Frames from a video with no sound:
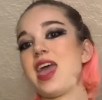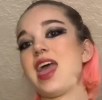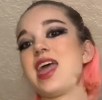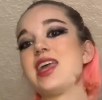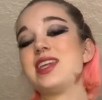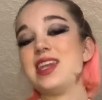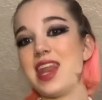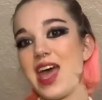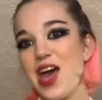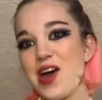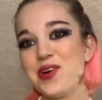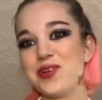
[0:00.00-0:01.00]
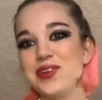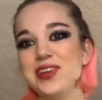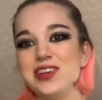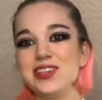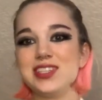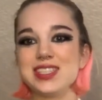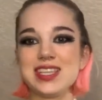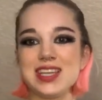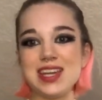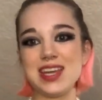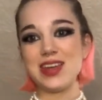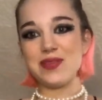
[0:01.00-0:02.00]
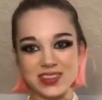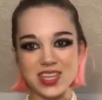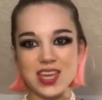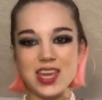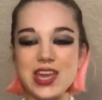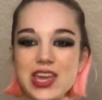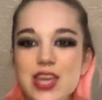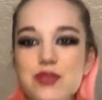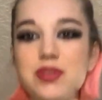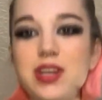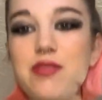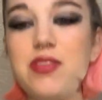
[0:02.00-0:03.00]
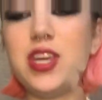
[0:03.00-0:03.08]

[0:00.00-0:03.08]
And now you're just gonna get rid of the